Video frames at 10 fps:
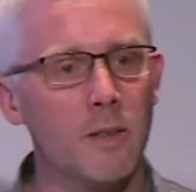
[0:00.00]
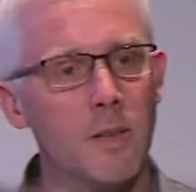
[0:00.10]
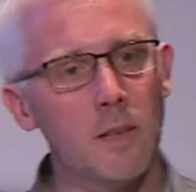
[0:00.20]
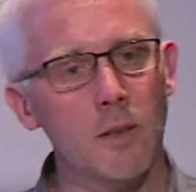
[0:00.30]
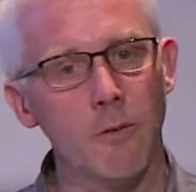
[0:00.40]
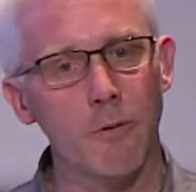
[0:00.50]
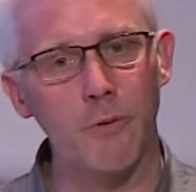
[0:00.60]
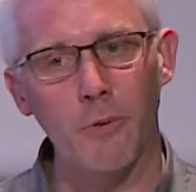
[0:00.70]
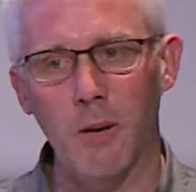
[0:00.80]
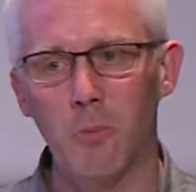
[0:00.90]
the
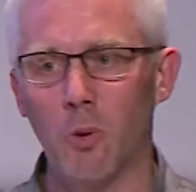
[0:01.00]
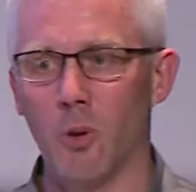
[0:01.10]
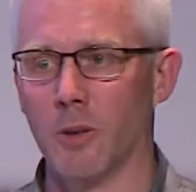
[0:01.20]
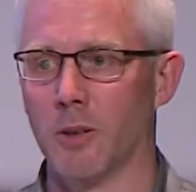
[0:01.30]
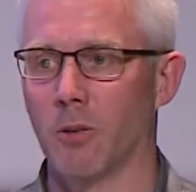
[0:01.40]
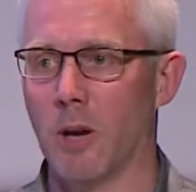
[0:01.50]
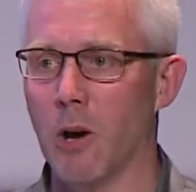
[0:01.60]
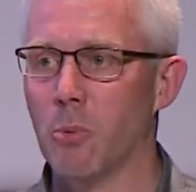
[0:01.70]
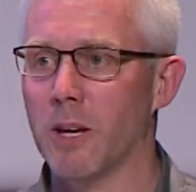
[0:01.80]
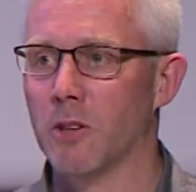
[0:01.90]
framework, how
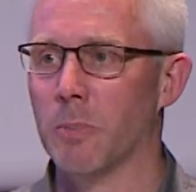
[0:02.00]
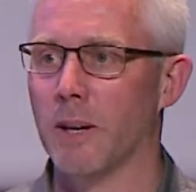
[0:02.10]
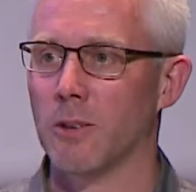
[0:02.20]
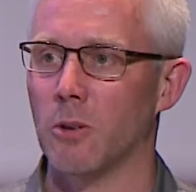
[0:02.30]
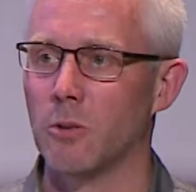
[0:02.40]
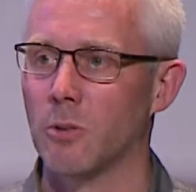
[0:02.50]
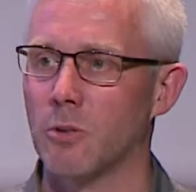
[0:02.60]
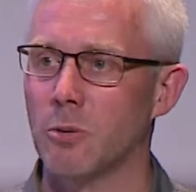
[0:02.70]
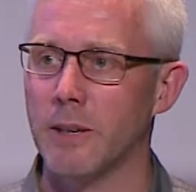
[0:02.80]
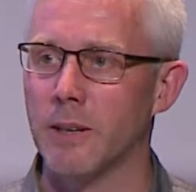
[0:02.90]
we expect users
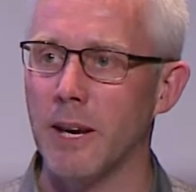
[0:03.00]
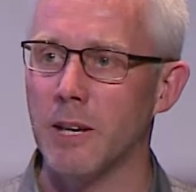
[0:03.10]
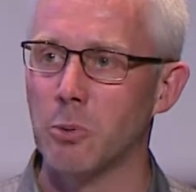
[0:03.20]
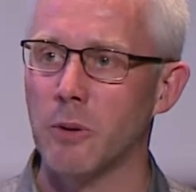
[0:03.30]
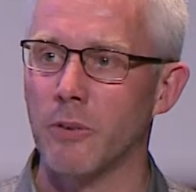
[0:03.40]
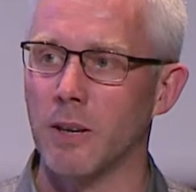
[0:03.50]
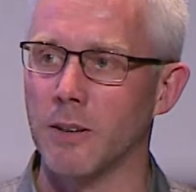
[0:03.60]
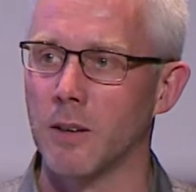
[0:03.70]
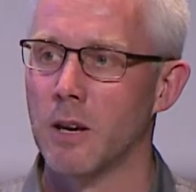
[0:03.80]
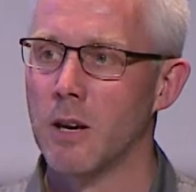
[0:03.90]
to engage with it?
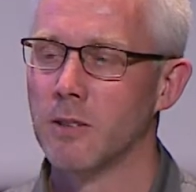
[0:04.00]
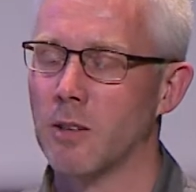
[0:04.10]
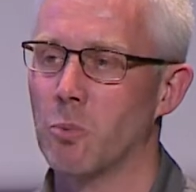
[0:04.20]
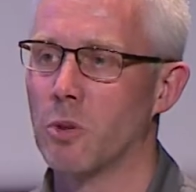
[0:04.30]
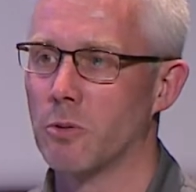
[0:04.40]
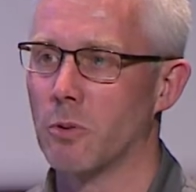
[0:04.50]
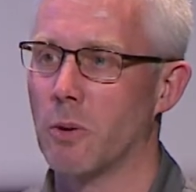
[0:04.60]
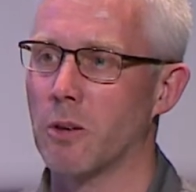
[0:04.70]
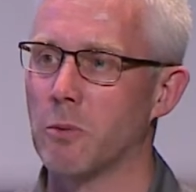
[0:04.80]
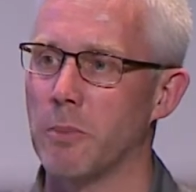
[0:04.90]
Someone
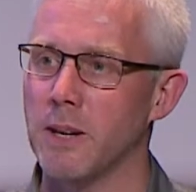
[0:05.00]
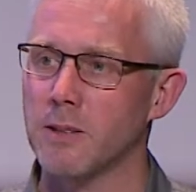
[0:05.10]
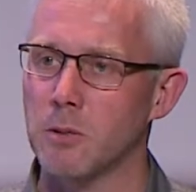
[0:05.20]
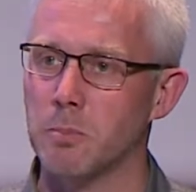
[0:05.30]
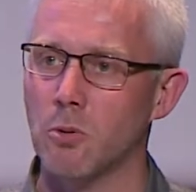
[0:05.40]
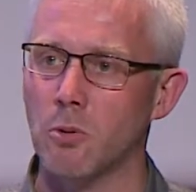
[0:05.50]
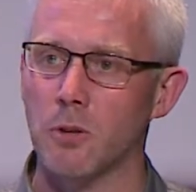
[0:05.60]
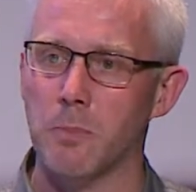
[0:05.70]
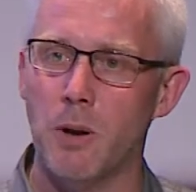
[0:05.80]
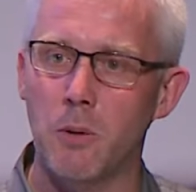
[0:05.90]
recommends a book or
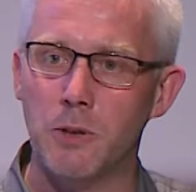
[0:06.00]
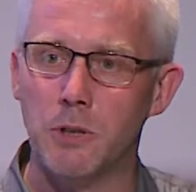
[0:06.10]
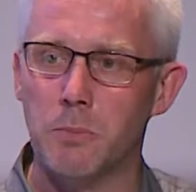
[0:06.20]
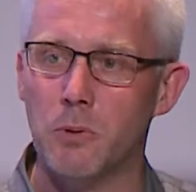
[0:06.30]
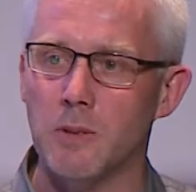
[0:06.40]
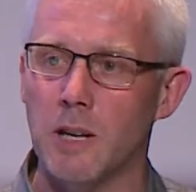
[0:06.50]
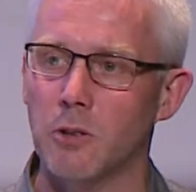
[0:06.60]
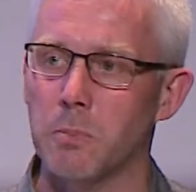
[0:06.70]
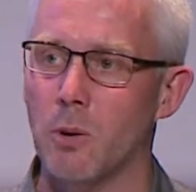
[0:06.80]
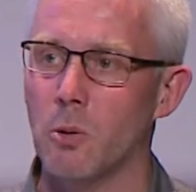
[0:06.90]
the publisher puts out a
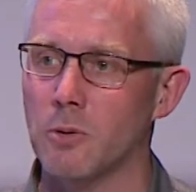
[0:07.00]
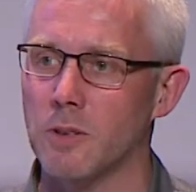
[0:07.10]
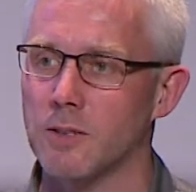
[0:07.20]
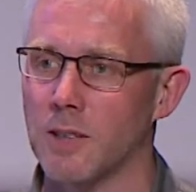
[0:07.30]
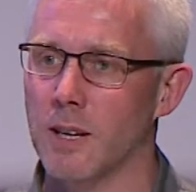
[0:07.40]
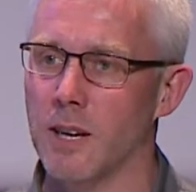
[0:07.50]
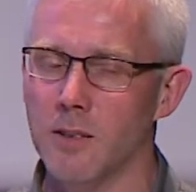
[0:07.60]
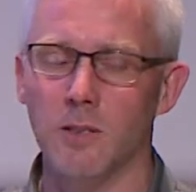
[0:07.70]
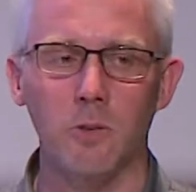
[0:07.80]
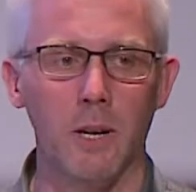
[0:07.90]
post and say,
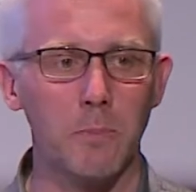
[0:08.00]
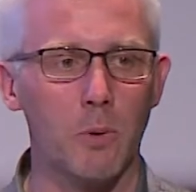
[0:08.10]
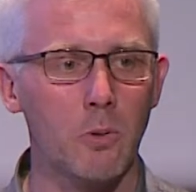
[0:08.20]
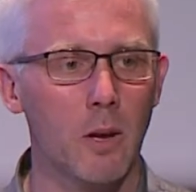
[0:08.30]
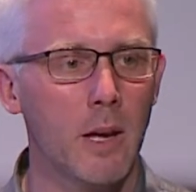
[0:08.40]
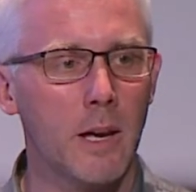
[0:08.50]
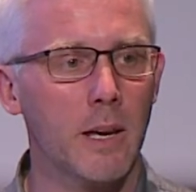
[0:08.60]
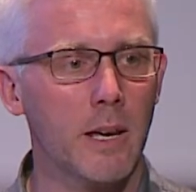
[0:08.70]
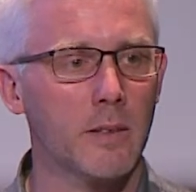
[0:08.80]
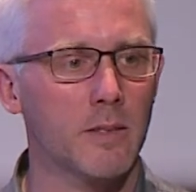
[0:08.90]
here's a great book,
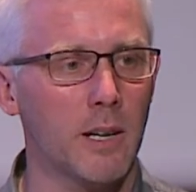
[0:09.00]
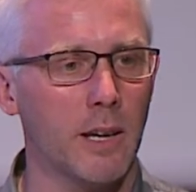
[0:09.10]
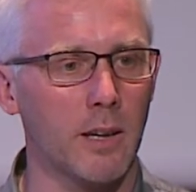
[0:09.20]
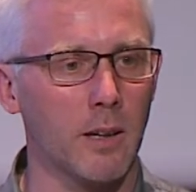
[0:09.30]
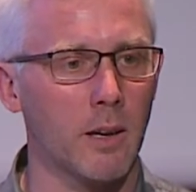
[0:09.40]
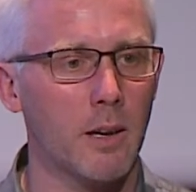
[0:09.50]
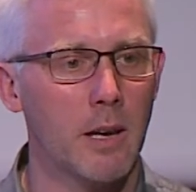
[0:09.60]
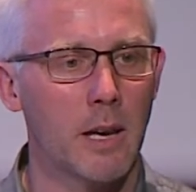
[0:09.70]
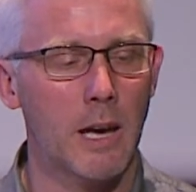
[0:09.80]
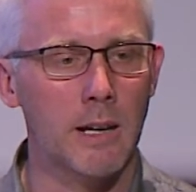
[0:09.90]
here's the link.
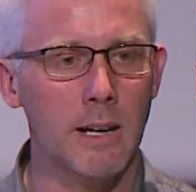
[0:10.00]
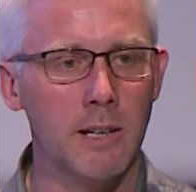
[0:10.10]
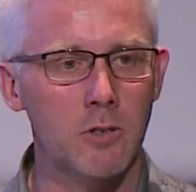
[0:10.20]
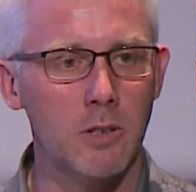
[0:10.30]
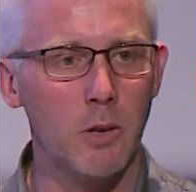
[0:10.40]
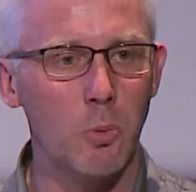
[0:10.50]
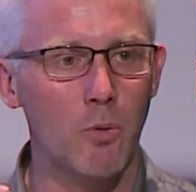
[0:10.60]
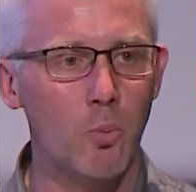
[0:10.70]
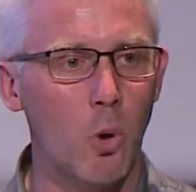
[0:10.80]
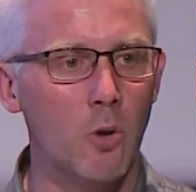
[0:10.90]
And literally
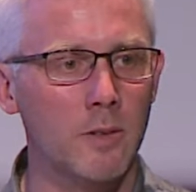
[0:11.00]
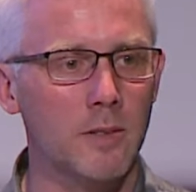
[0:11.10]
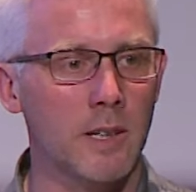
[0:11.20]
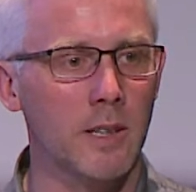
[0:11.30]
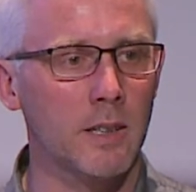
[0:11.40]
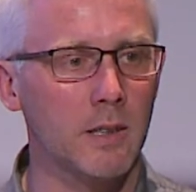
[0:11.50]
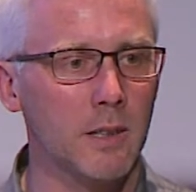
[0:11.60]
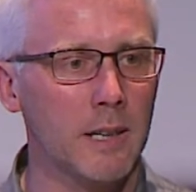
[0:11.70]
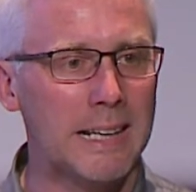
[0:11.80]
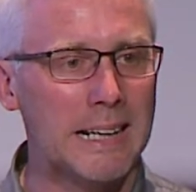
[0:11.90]
with one single
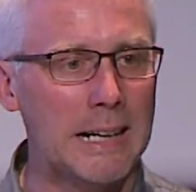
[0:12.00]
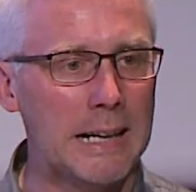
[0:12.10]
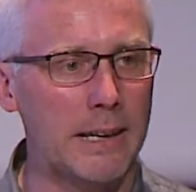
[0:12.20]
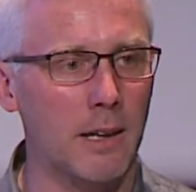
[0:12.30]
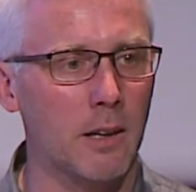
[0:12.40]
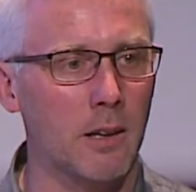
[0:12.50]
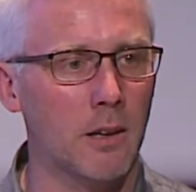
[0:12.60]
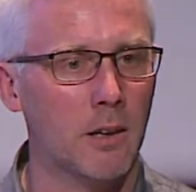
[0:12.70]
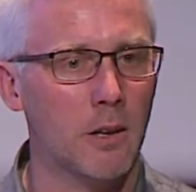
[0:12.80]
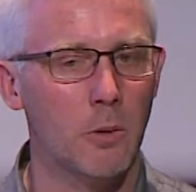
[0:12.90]
click,
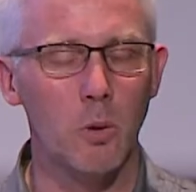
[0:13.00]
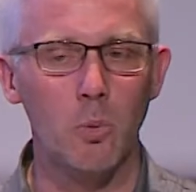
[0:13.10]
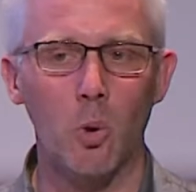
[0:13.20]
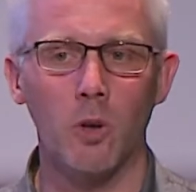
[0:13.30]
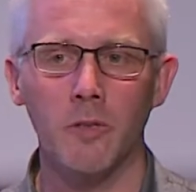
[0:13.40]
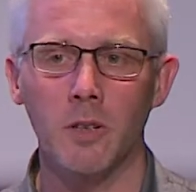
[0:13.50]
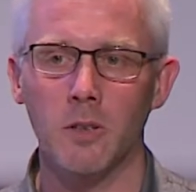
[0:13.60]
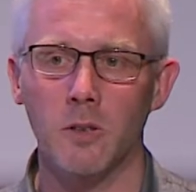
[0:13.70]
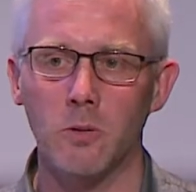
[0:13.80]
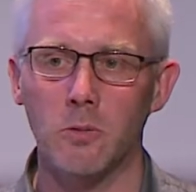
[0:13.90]
we want
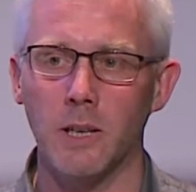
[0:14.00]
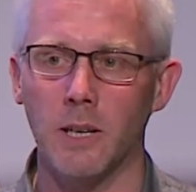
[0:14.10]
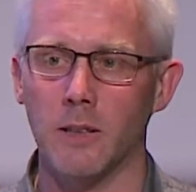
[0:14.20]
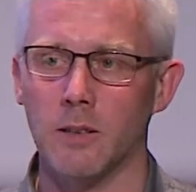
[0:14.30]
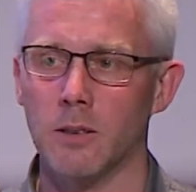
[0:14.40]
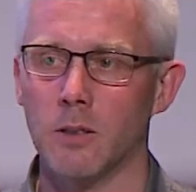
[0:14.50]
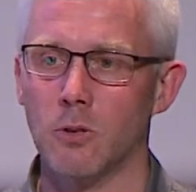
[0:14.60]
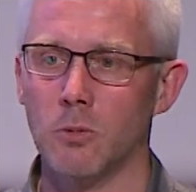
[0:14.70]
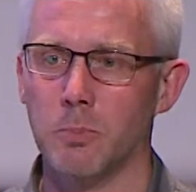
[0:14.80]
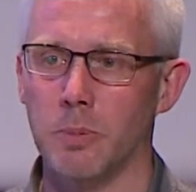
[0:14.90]
the reader
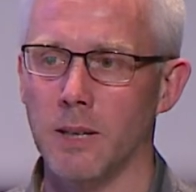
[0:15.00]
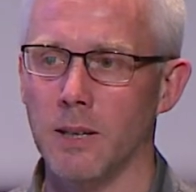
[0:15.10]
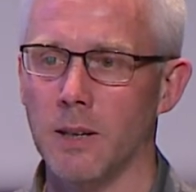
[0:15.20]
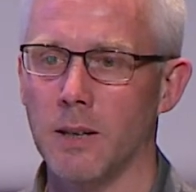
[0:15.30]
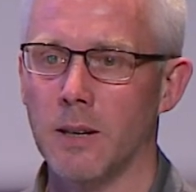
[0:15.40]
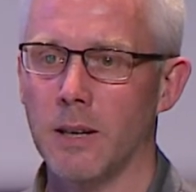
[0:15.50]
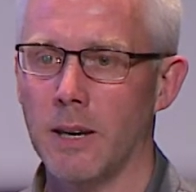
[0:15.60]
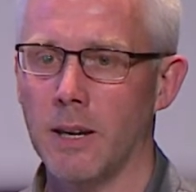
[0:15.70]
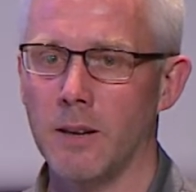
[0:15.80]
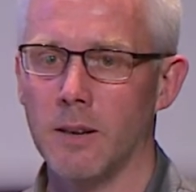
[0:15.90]
to be
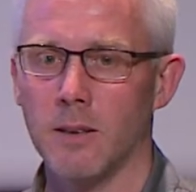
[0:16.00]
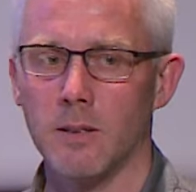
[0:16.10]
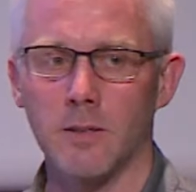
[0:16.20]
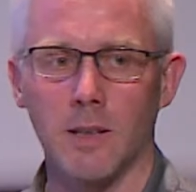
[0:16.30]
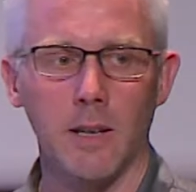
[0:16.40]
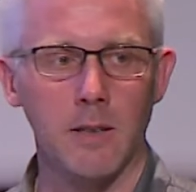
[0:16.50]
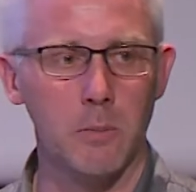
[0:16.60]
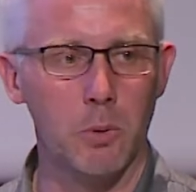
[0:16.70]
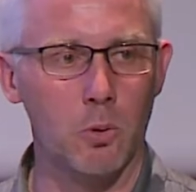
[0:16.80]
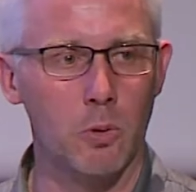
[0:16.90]
inside the
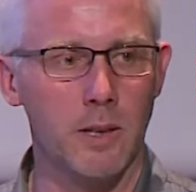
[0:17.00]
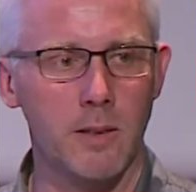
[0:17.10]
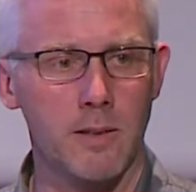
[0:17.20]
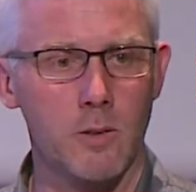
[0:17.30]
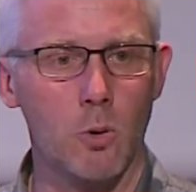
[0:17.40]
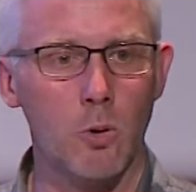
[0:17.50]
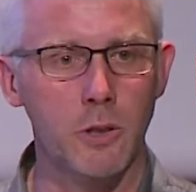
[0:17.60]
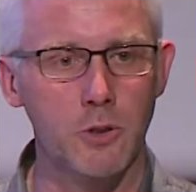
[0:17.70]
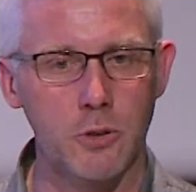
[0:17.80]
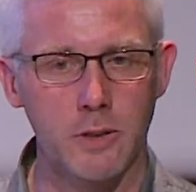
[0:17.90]
book. That's all
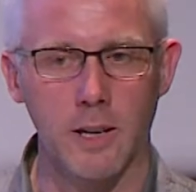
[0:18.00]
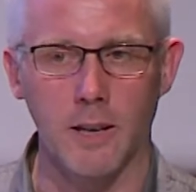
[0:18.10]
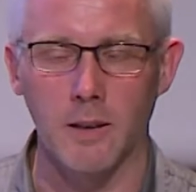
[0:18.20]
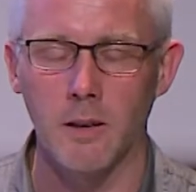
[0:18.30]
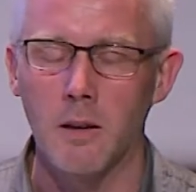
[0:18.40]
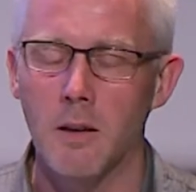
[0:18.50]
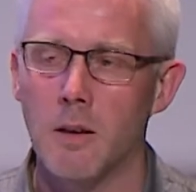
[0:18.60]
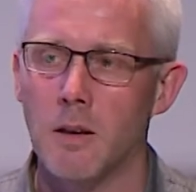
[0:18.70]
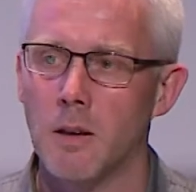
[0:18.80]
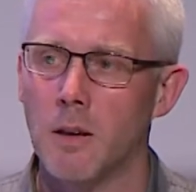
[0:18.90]
it should take.
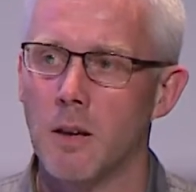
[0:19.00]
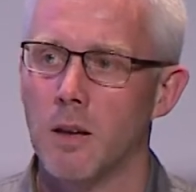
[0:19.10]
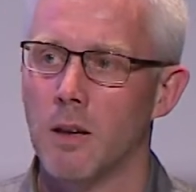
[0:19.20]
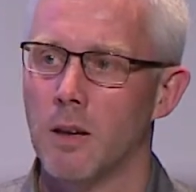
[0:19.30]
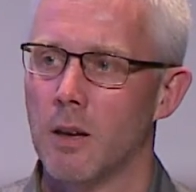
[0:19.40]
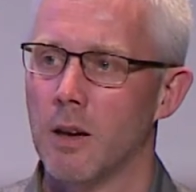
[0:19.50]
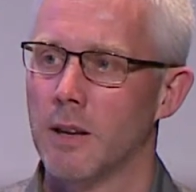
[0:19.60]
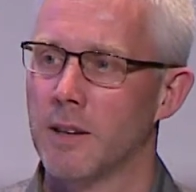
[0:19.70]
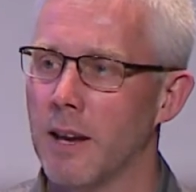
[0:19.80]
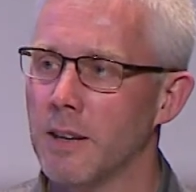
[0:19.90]

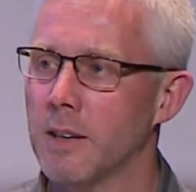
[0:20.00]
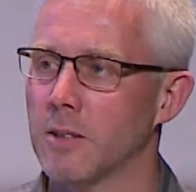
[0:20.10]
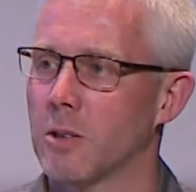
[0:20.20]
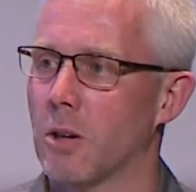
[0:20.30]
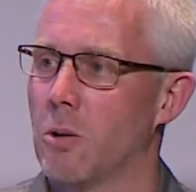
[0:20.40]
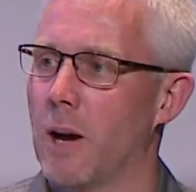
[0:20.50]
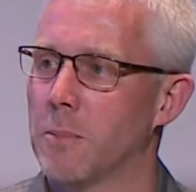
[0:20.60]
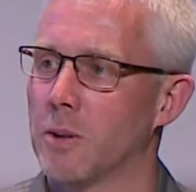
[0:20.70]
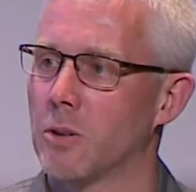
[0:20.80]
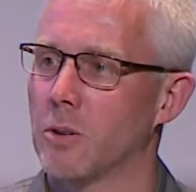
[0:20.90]
10 years ago,
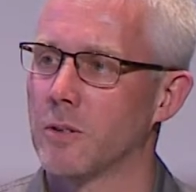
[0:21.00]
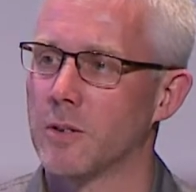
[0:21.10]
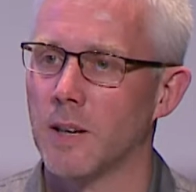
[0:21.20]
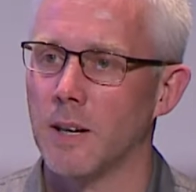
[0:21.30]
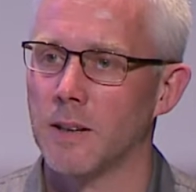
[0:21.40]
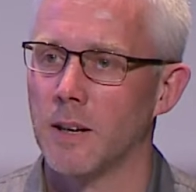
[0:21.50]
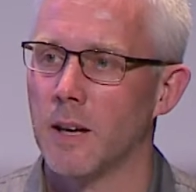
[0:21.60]
Amazon said,